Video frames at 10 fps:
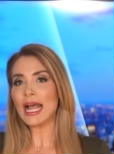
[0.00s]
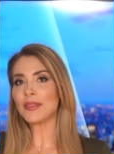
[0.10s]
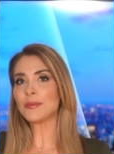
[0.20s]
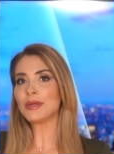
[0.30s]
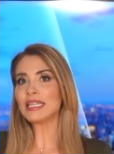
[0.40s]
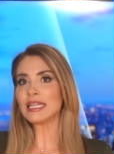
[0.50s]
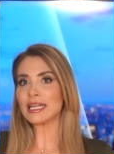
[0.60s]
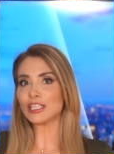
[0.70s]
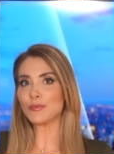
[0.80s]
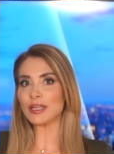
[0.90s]
And the median
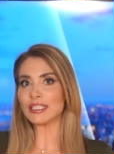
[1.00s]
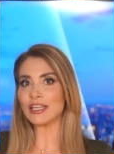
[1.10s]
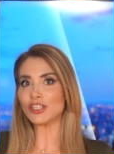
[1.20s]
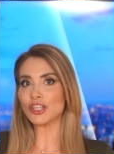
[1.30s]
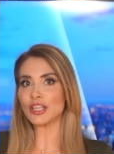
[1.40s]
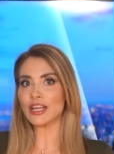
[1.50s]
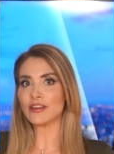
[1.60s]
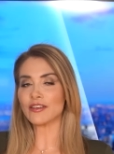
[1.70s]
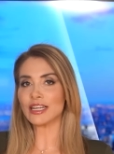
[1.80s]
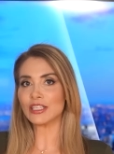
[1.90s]
expectation
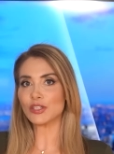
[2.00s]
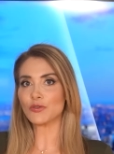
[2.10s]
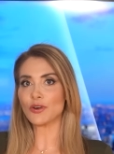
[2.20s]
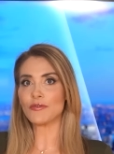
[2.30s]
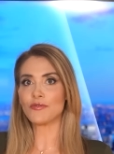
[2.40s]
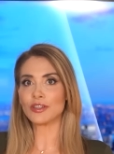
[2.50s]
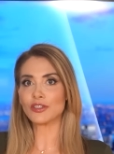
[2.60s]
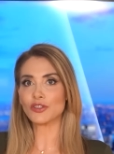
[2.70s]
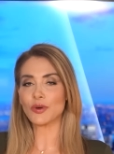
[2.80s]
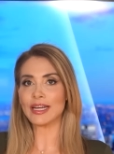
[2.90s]
there is for a
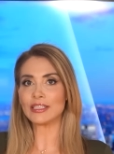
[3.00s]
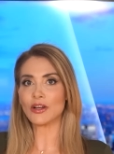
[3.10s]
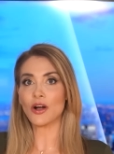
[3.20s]
funds rate